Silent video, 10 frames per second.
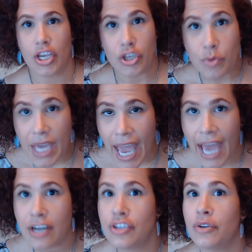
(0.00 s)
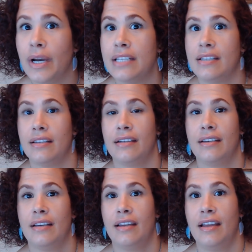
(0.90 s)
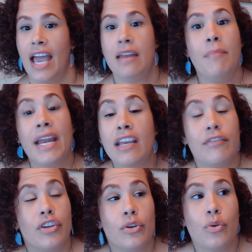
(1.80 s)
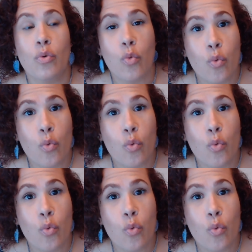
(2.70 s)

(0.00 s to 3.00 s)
You can do it. And many of you